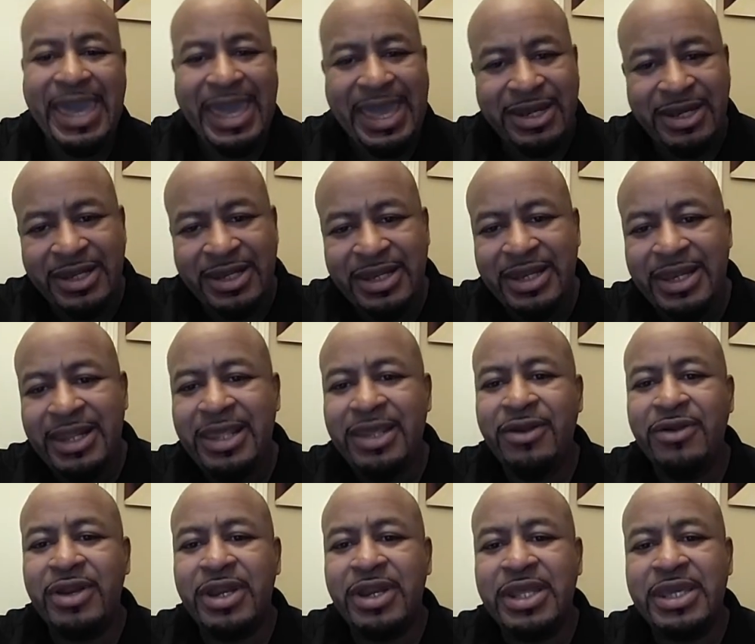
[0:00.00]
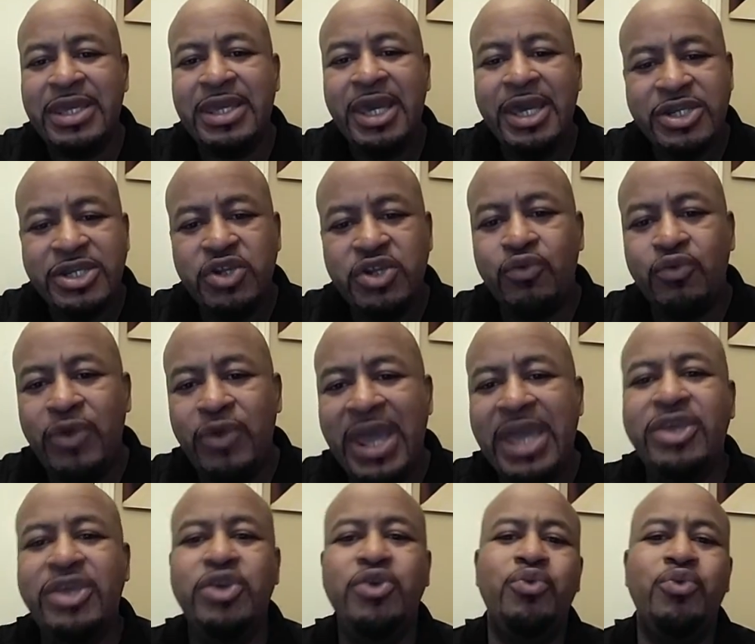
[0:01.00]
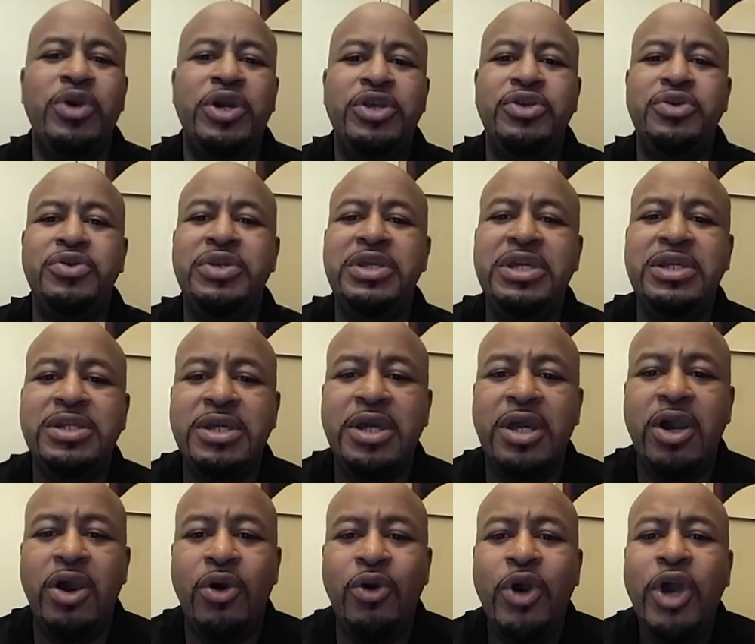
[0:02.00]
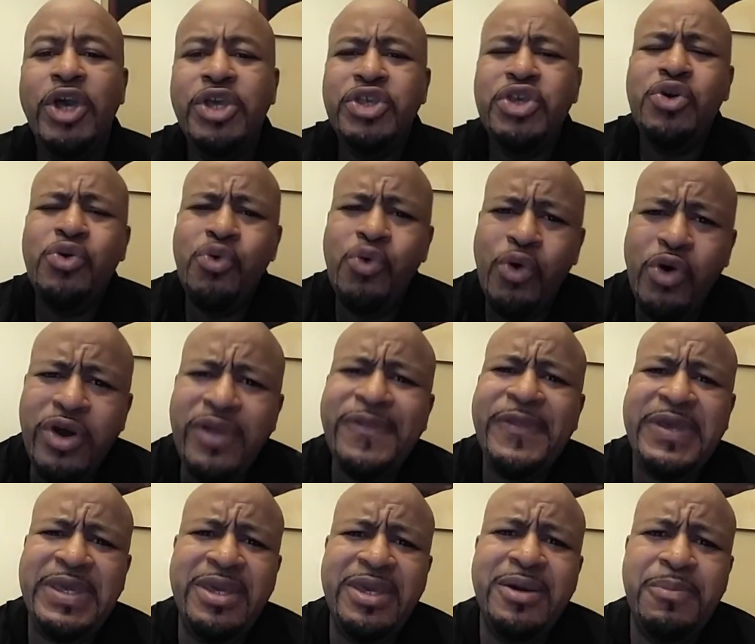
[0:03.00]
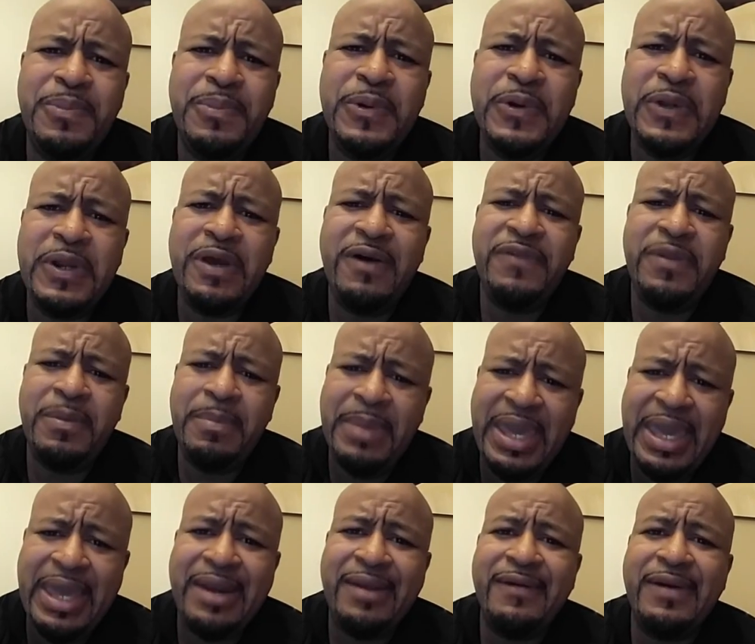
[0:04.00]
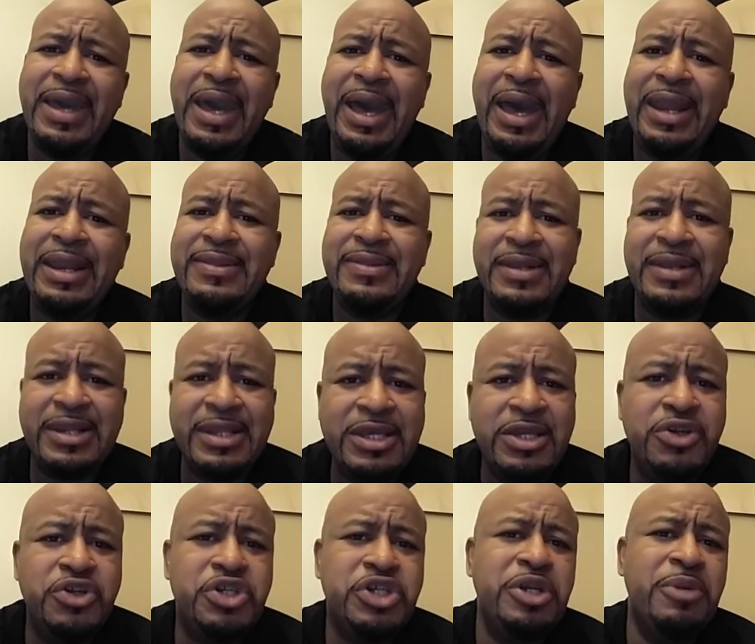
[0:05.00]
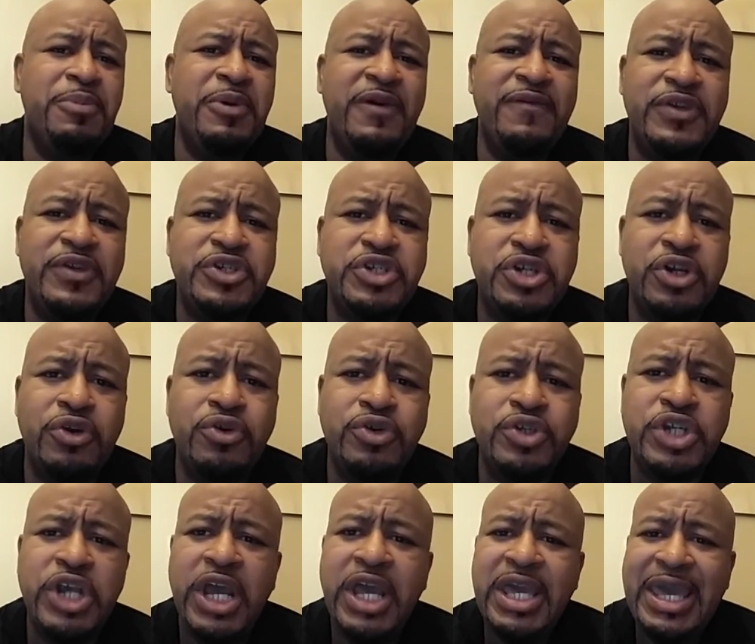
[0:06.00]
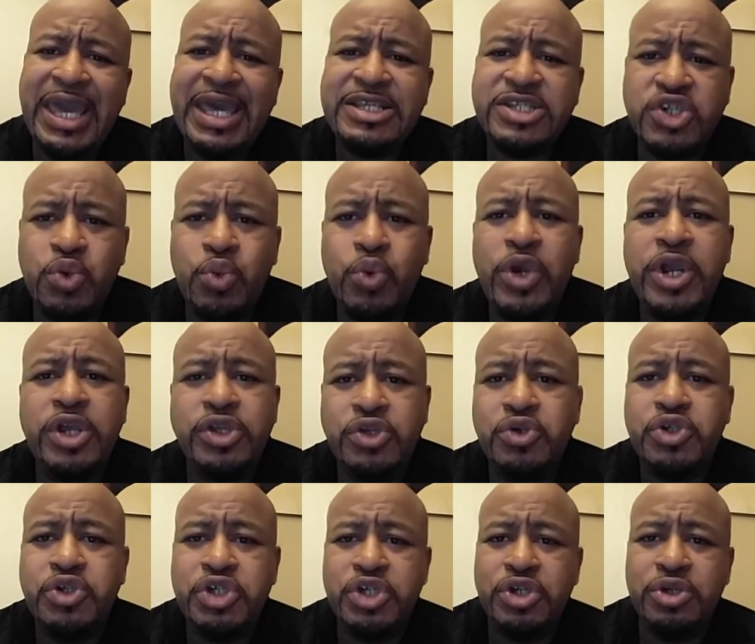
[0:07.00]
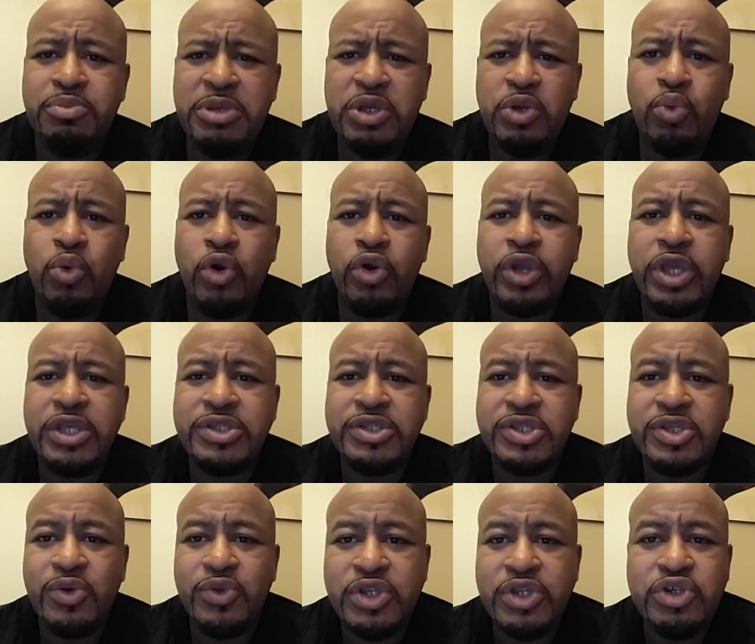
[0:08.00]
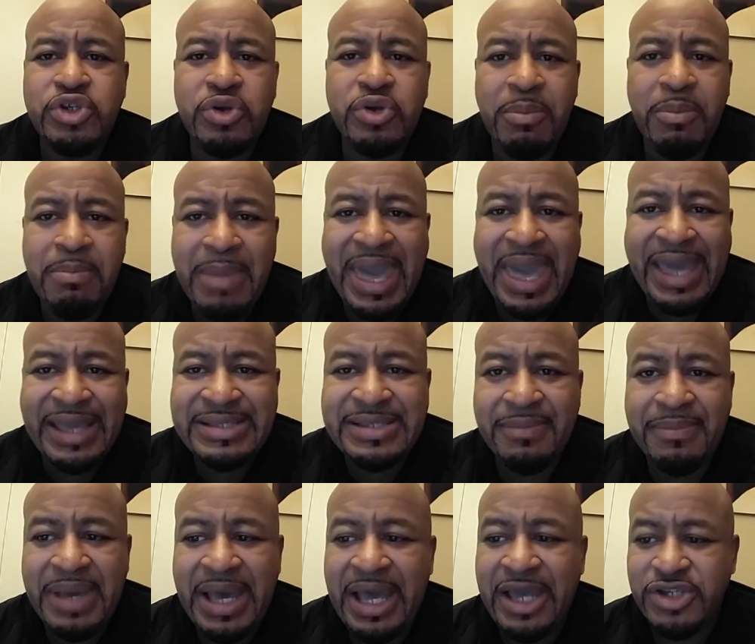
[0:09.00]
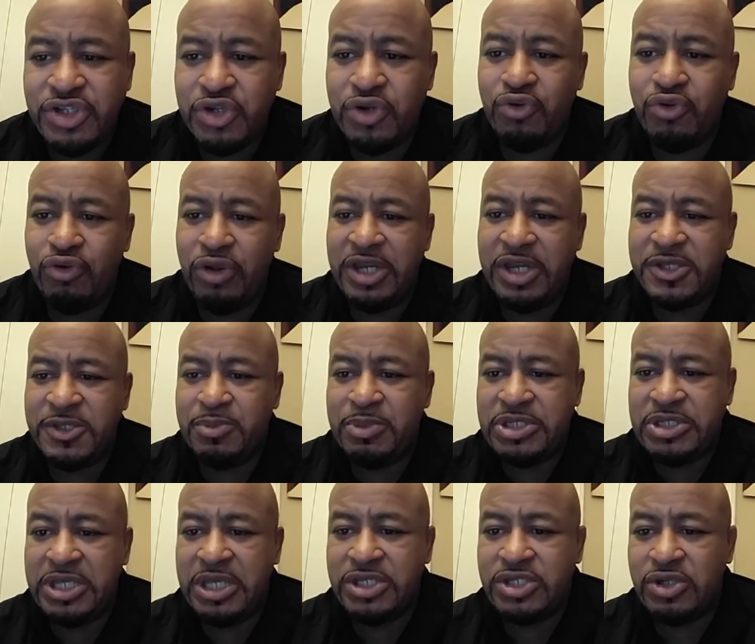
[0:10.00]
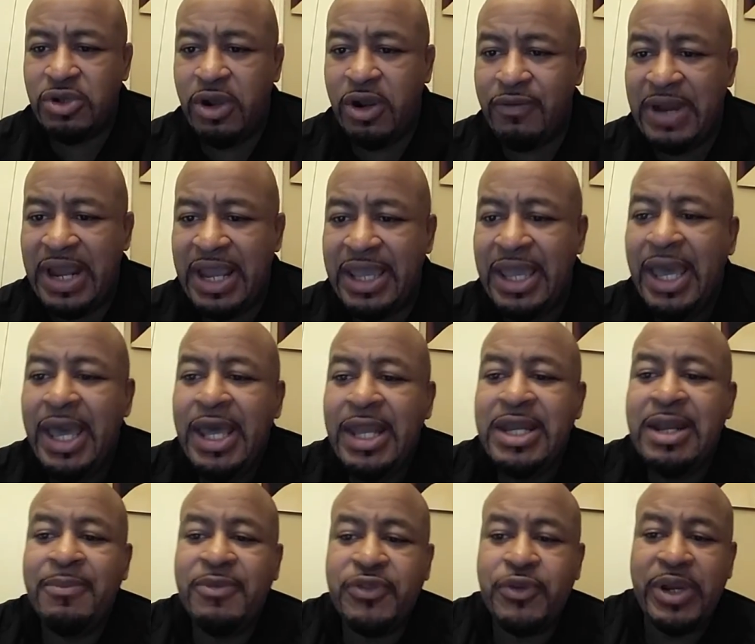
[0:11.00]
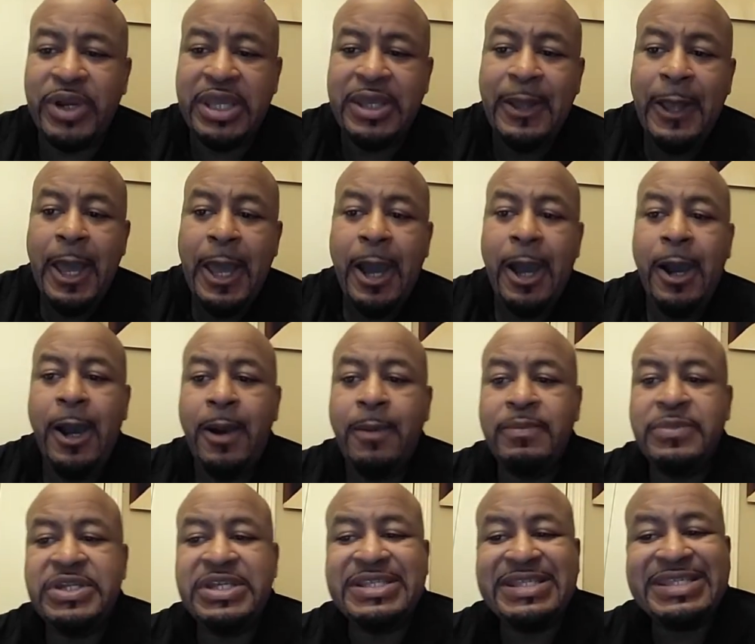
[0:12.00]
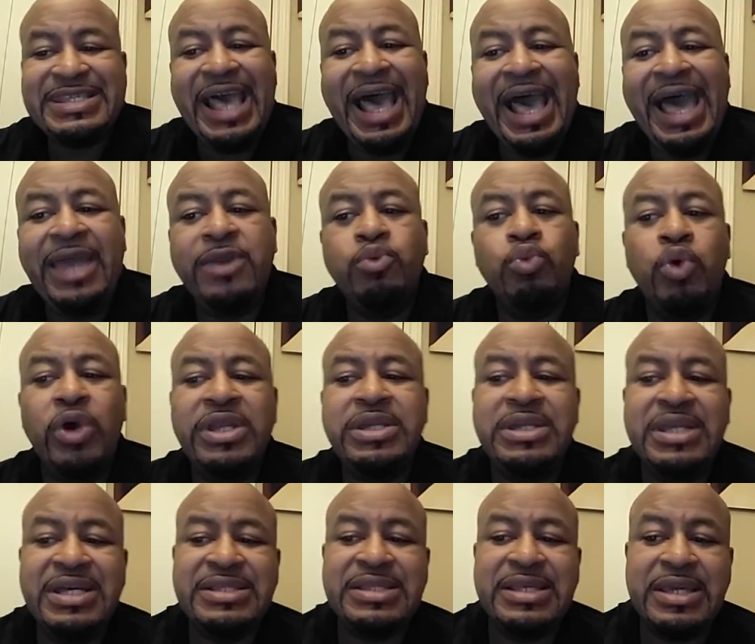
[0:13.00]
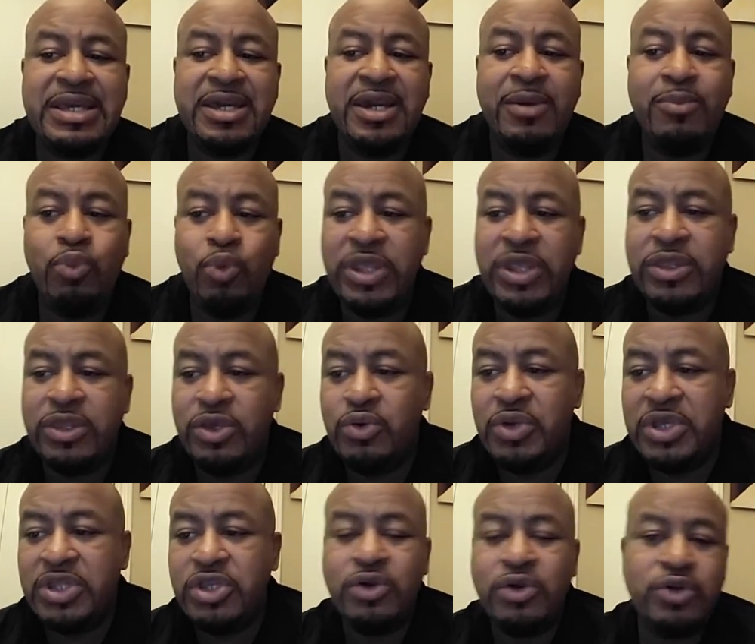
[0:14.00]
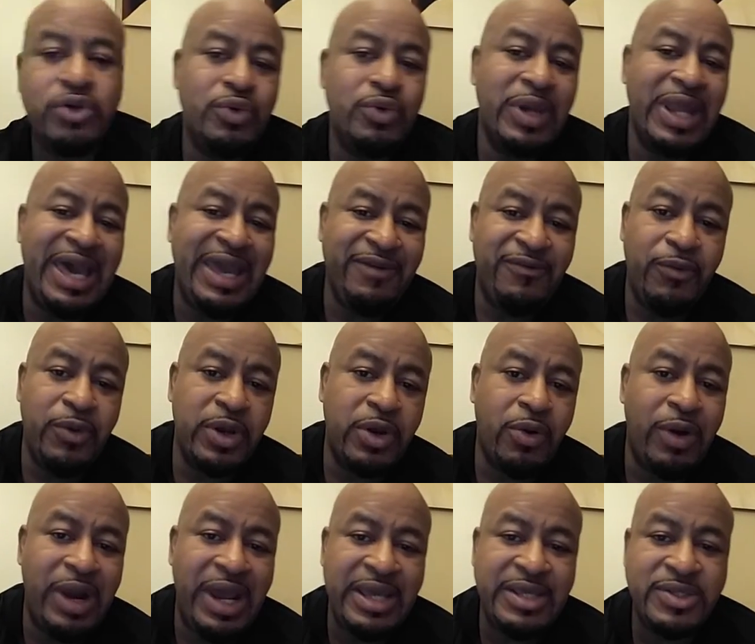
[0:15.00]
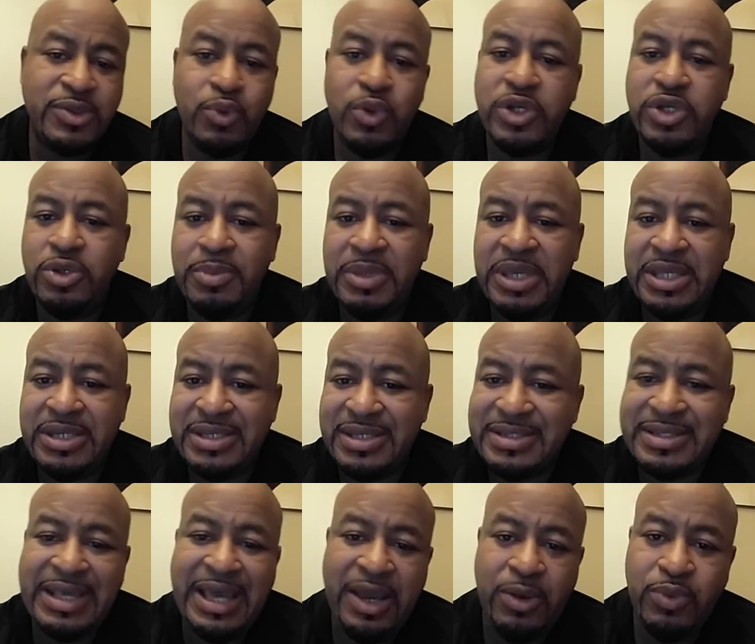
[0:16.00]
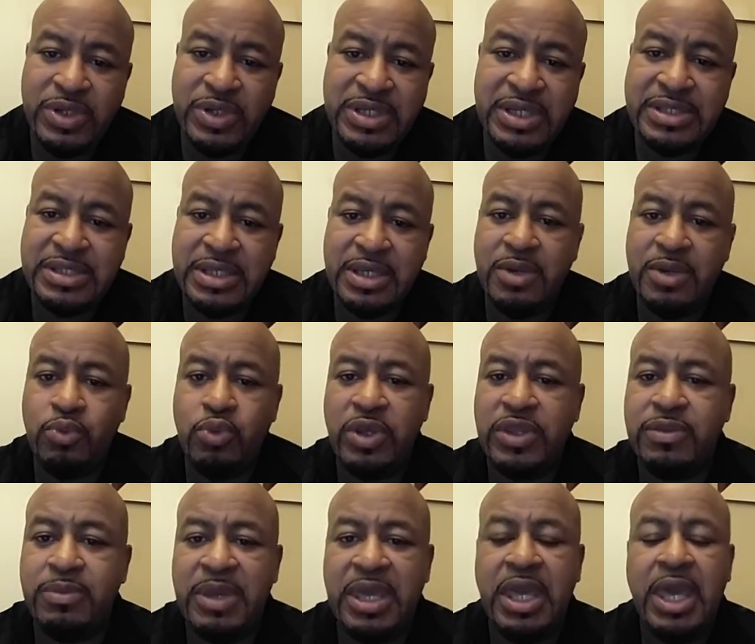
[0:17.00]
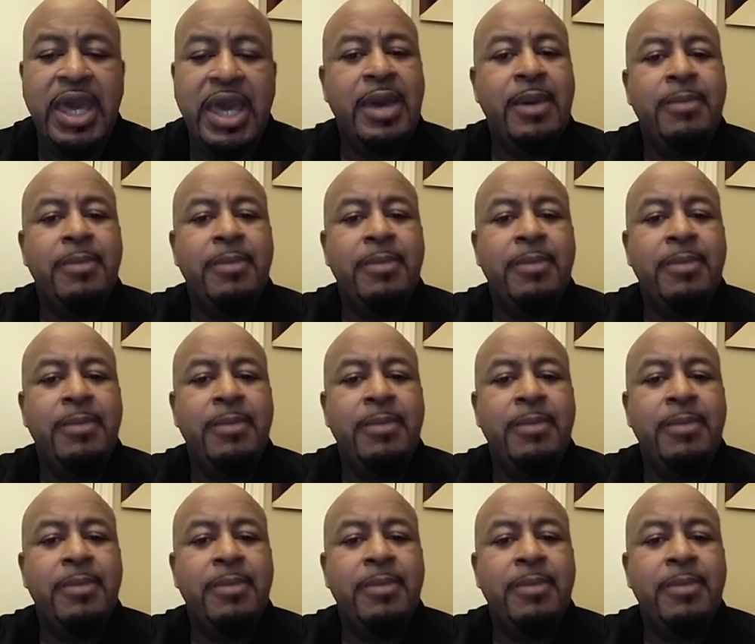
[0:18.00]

And to literally direct you where you need to go. You want the input of the man of God and the leadership of the church as to where you should be working so that you can maximize your greatest potential, all right? Number three, um, decide what doesn't come with you in your new life with Christ. What do you mean, decide what doesn't come with me?